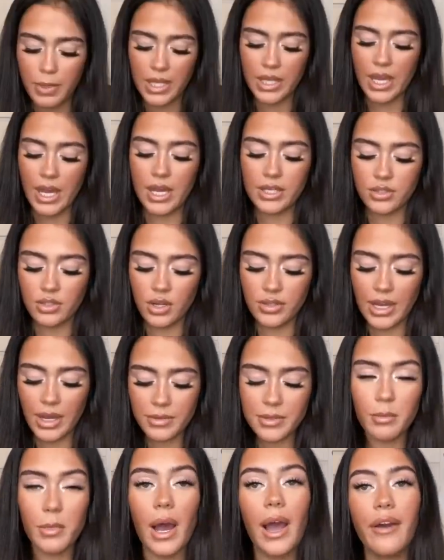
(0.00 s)
yeah, so that
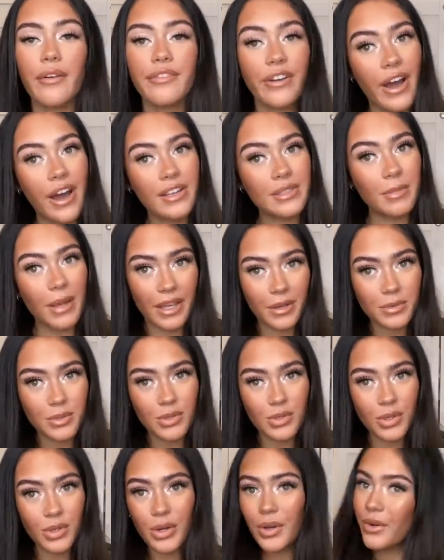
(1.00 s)
was my first makeup
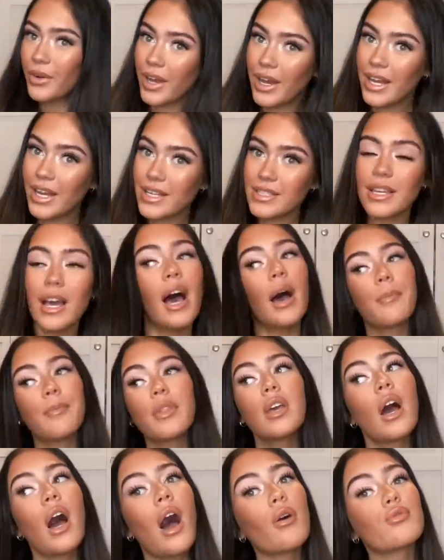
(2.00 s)
tutorial, guys. and um,
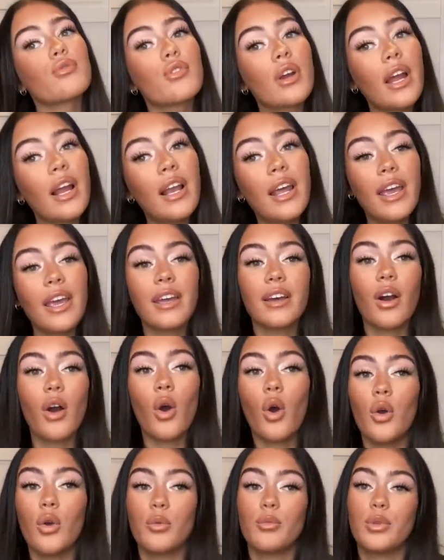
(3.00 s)
I really
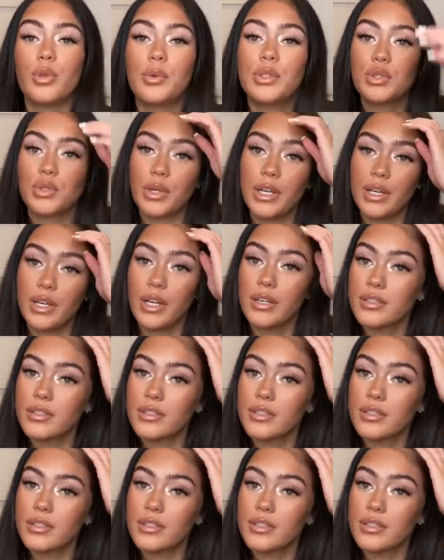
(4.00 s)
hope you enjoyed it.